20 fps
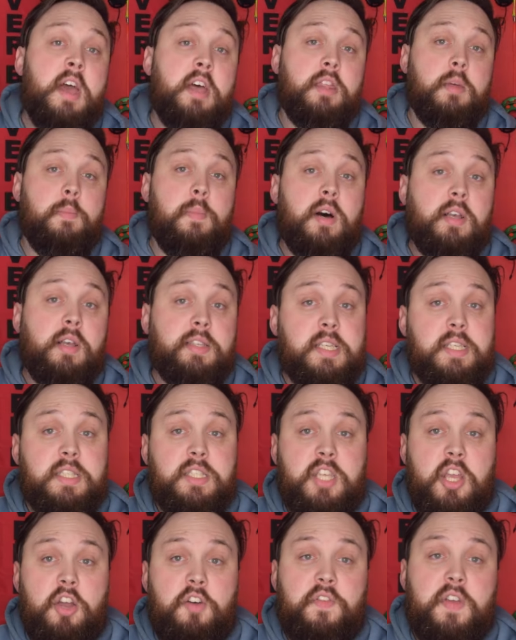The mask
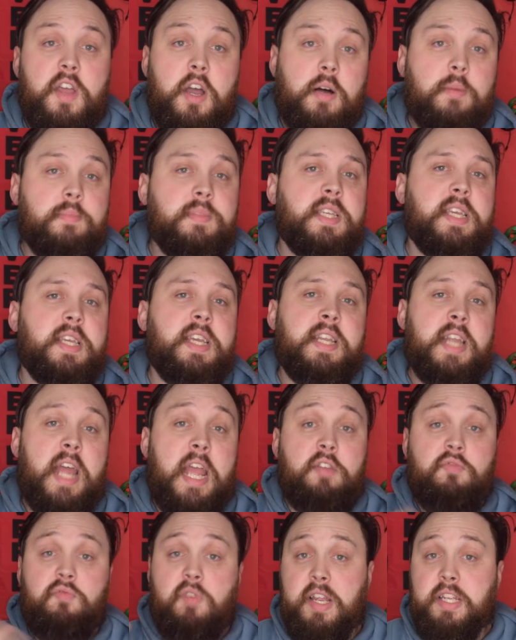itself comes in
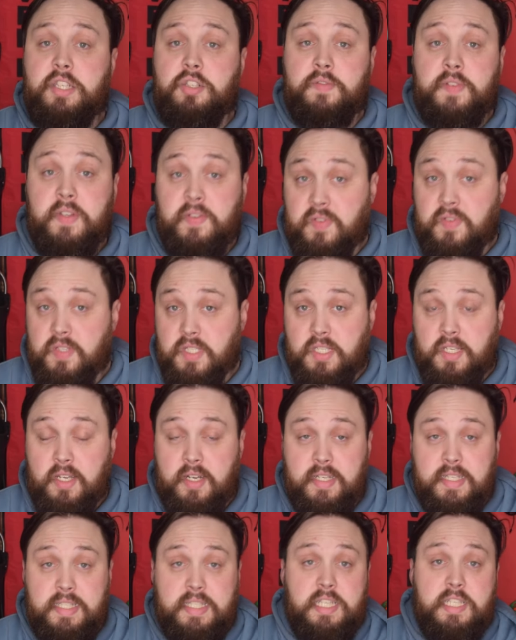a range of different
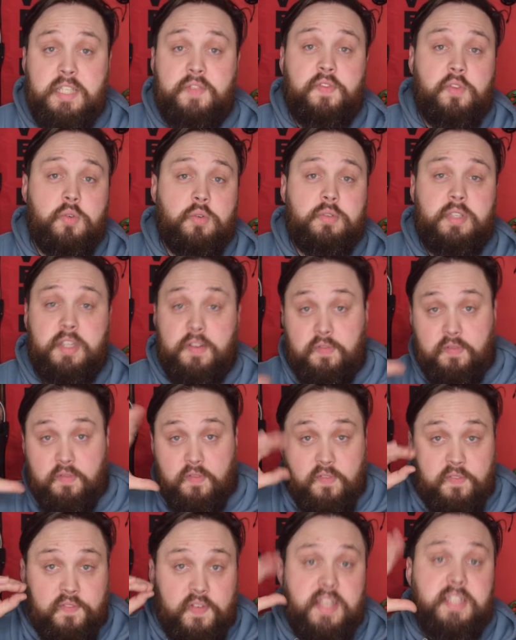sizes for different
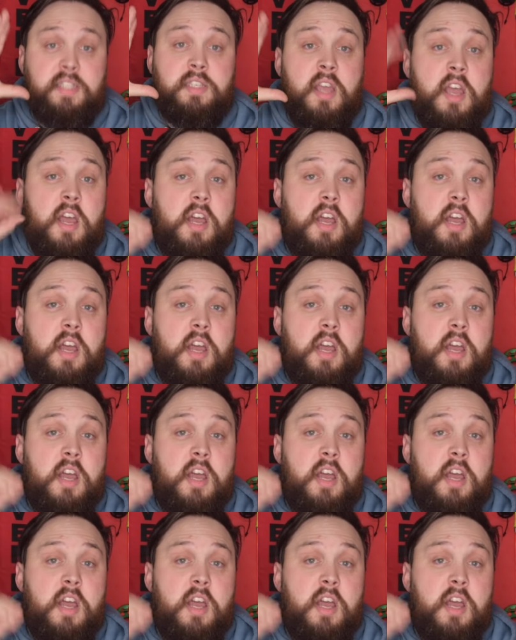face